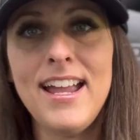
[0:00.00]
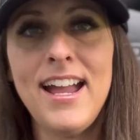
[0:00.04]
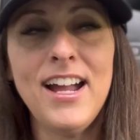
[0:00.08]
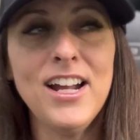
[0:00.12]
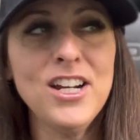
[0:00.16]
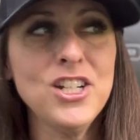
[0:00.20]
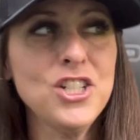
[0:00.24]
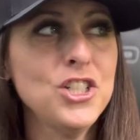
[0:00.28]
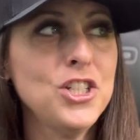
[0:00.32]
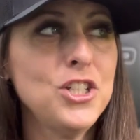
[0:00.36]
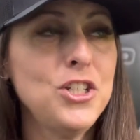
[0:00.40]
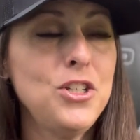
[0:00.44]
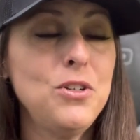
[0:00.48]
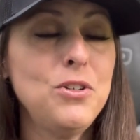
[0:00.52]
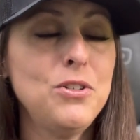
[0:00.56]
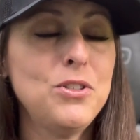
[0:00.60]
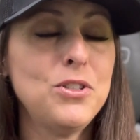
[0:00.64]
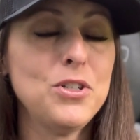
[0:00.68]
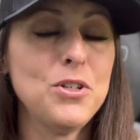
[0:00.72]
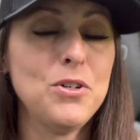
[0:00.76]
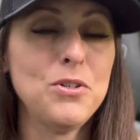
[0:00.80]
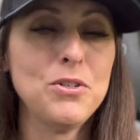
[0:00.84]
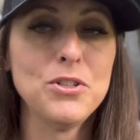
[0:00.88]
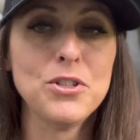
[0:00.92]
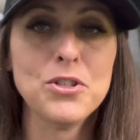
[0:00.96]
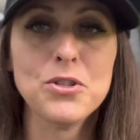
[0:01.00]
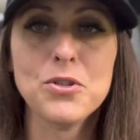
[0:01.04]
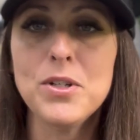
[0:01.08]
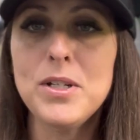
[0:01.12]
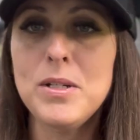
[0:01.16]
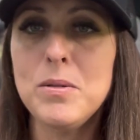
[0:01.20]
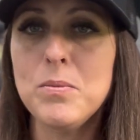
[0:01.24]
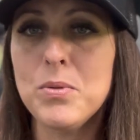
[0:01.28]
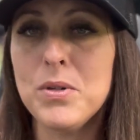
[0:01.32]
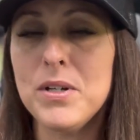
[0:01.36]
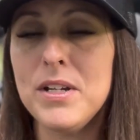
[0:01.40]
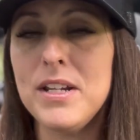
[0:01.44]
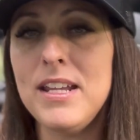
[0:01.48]
actually used to own a
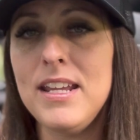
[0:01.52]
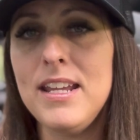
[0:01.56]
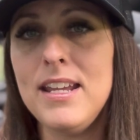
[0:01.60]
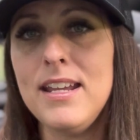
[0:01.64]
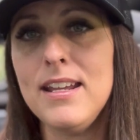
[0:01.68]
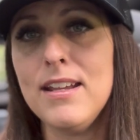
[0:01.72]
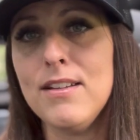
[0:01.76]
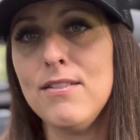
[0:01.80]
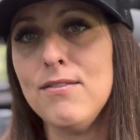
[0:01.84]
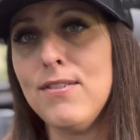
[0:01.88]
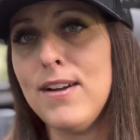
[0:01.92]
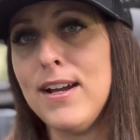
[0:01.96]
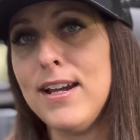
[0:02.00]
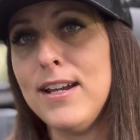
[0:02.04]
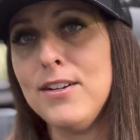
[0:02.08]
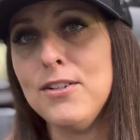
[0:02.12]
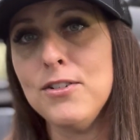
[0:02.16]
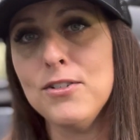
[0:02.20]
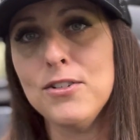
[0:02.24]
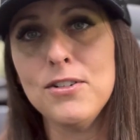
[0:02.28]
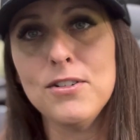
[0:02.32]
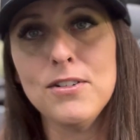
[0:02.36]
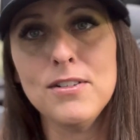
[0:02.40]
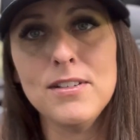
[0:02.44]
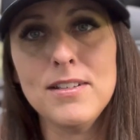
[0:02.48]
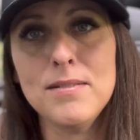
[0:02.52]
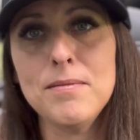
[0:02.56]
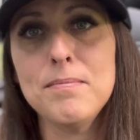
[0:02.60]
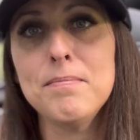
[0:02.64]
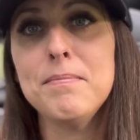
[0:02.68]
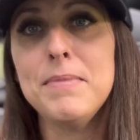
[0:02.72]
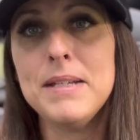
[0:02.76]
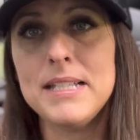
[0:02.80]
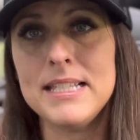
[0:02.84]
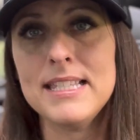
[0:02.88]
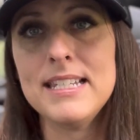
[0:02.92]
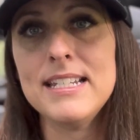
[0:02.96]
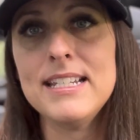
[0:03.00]
screen printing and vinyl
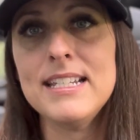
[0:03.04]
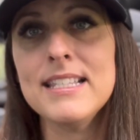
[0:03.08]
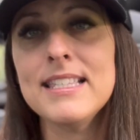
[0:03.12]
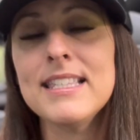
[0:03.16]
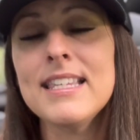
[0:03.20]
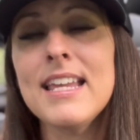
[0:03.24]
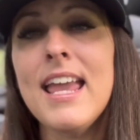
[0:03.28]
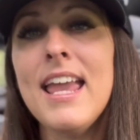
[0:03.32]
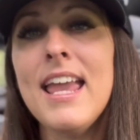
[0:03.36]
business,